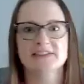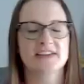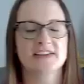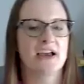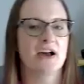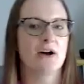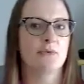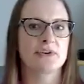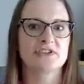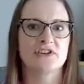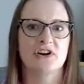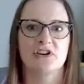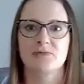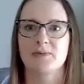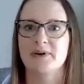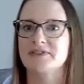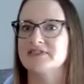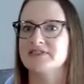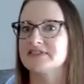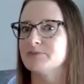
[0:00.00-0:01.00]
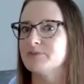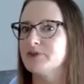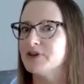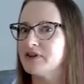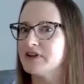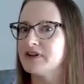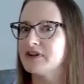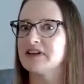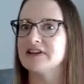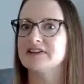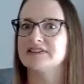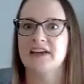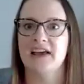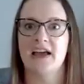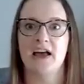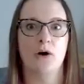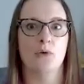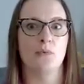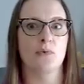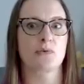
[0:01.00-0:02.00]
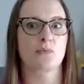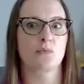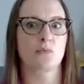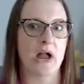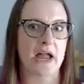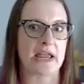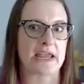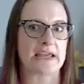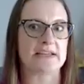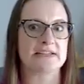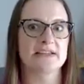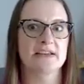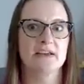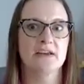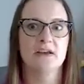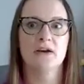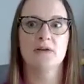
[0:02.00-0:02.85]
to how we talk about disability to how we write